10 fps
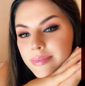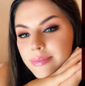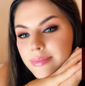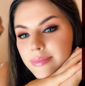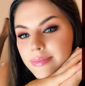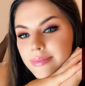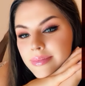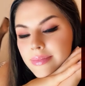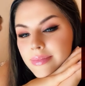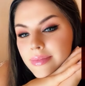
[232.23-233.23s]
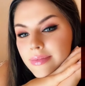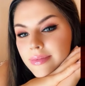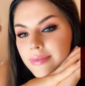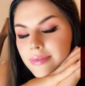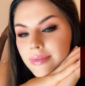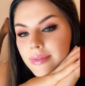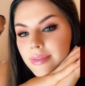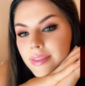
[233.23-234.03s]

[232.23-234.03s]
Nothing is said.